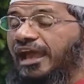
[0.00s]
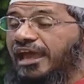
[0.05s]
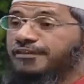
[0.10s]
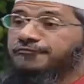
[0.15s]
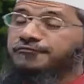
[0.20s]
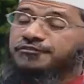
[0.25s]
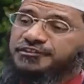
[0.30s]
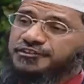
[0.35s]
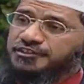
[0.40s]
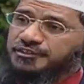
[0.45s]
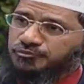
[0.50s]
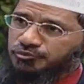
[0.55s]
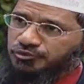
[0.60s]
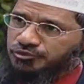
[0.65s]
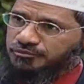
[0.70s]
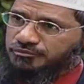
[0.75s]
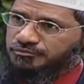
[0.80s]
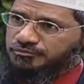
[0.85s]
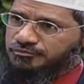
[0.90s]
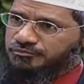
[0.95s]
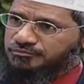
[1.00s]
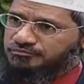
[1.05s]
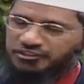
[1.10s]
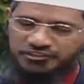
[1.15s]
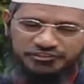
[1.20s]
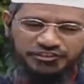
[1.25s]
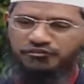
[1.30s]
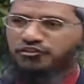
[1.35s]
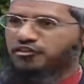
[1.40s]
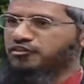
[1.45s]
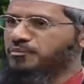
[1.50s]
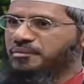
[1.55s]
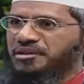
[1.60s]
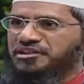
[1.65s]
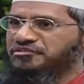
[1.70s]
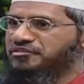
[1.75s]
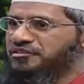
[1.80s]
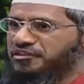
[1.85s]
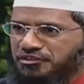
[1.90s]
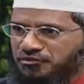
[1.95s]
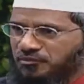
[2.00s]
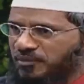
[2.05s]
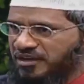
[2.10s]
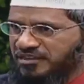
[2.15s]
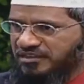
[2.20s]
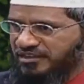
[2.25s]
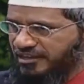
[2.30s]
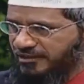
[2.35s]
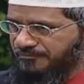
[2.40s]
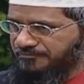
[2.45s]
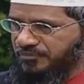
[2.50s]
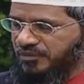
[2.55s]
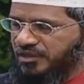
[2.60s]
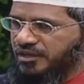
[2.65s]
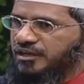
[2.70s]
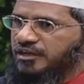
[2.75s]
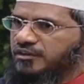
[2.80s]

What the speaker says: And furthermore, this is one of the major reasons why it's haram.